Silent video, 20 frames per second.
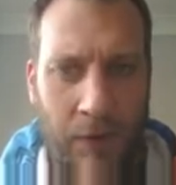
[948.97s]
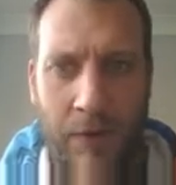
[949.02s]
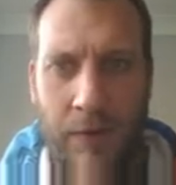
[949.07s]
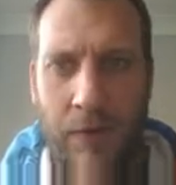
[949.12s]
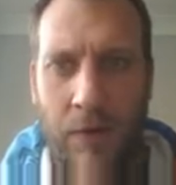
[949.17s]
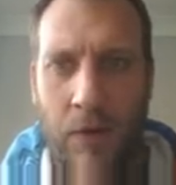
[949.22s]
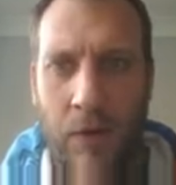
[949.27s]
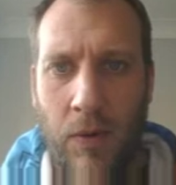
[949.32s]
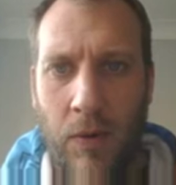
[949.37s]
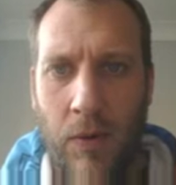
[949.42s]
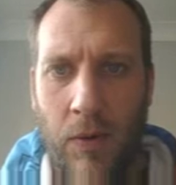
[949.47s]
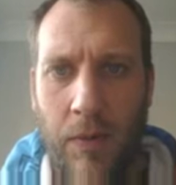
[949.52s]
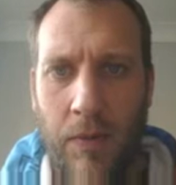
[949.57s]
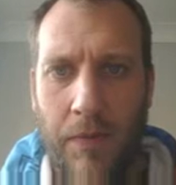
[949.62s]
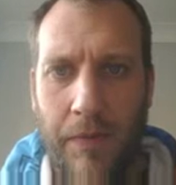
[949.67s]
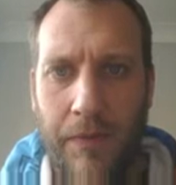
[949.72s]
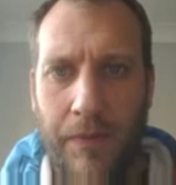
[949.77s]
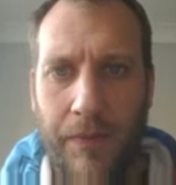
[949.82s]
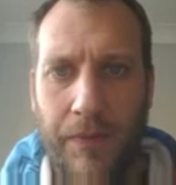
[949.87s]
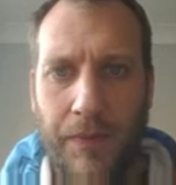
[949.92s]
score.
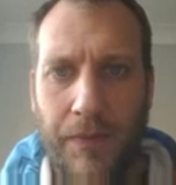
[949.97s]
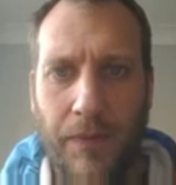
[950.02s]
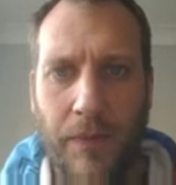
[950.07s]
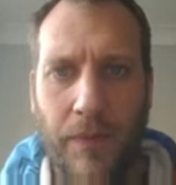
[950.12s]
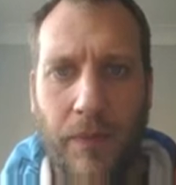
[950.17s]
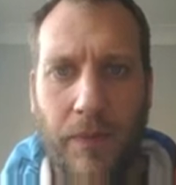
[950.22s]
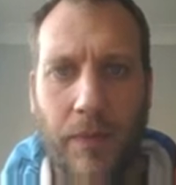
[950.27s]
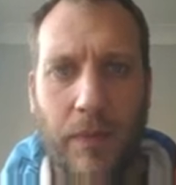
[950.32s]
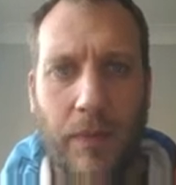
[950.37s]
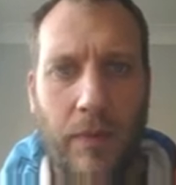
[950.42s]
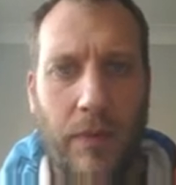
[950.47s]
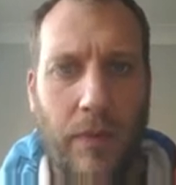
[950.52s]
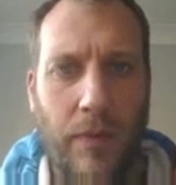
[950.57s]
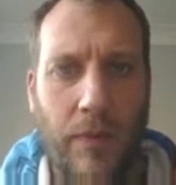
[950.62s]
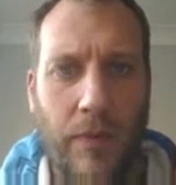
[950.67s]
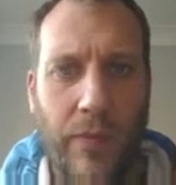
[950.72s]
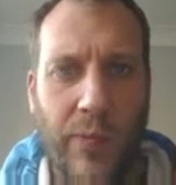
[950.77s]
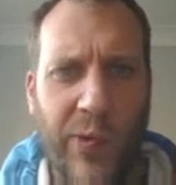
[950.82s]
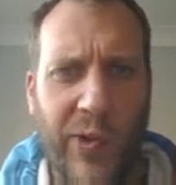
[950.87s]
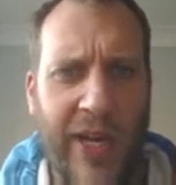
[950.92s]

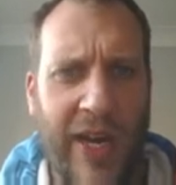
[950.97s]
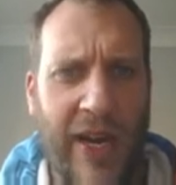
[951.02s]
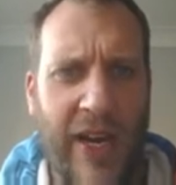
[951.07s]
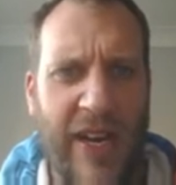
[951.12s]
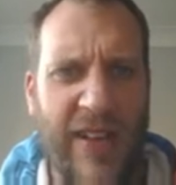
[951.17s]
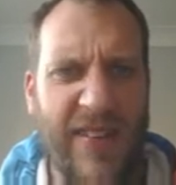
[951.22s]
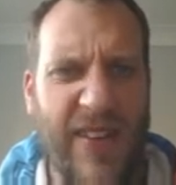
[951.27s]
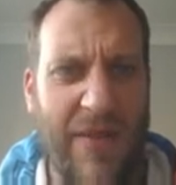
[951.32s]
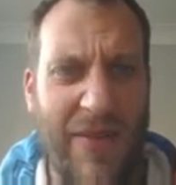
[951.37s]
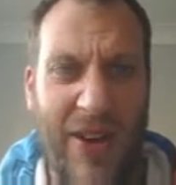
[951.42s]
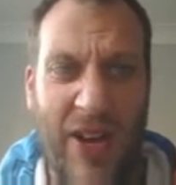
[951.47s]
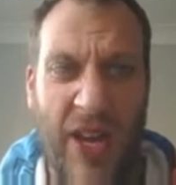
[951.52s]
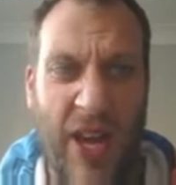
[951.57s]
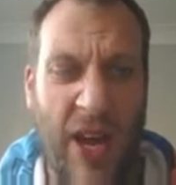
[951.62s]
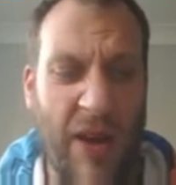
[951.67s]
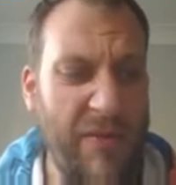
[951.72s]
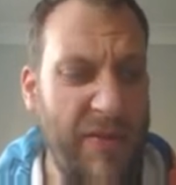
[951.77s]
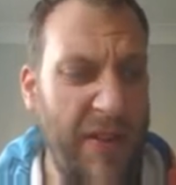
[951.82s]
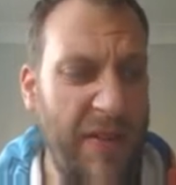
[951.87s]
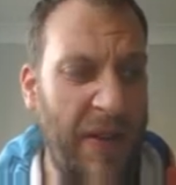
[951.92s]
Okay, let's give it a
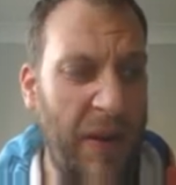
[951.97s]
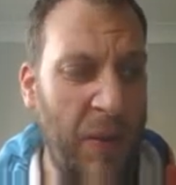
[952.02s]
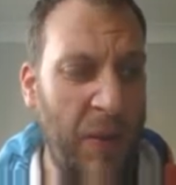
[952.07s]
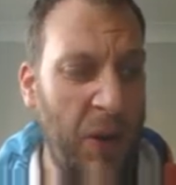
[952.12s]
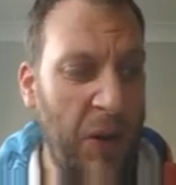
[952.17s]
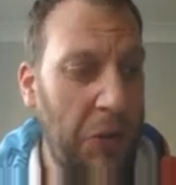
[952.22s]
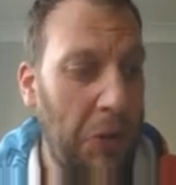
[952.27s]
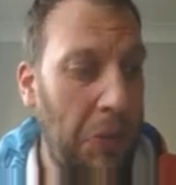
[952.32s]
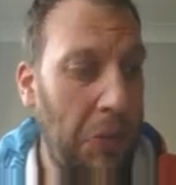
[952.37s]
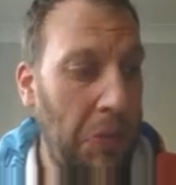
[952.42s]
go, see if that works.